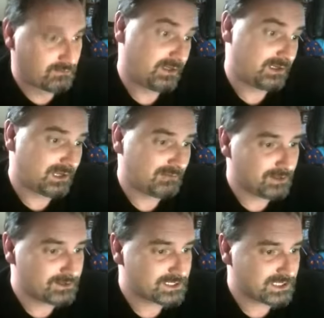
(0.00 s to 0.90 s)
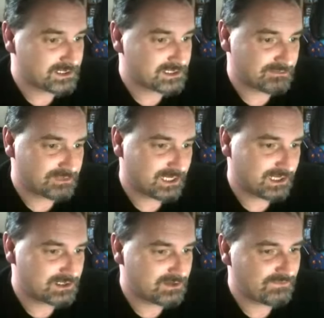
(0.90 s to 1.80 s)
But, like most things, some take
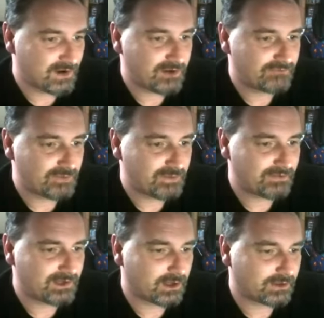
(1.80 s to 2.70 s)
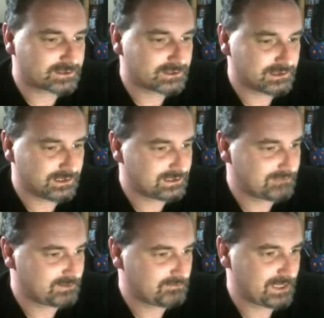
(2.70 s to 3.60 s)
it too far and rip out the lot, later
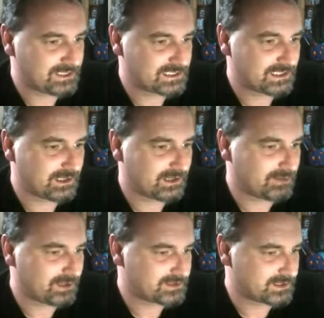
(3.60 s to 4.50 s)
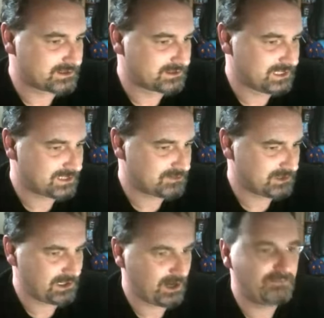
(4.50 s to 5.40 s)
having to pencil in eyebrows and
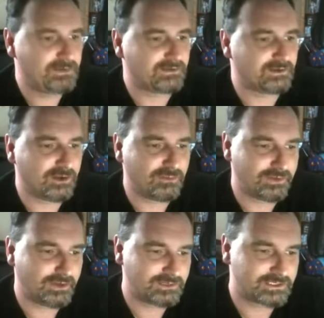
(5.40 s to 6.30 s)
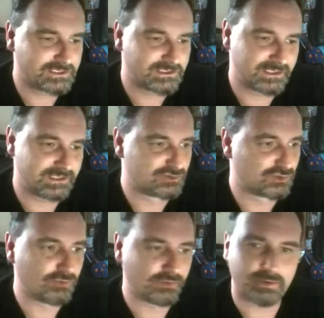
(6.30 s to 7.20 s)
desperately hoping that no one notices the
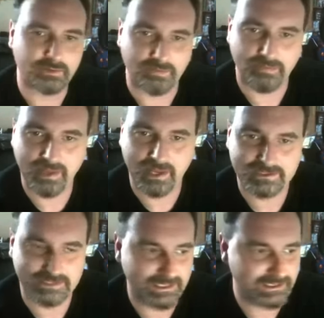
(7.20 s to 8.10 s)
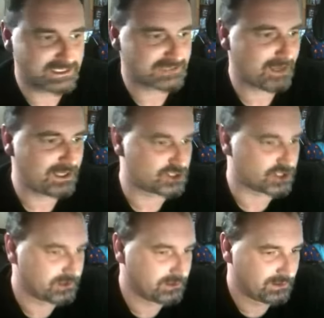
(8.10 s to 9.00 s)
drawn on that they accidentally
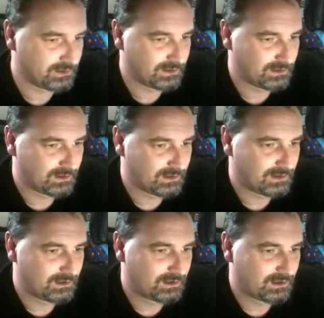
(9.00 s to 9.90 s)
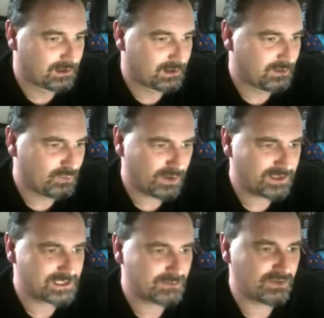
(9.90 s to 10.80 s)
smudge. And what
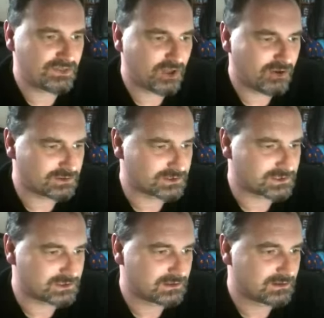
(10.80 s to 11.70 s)
is it with thongs?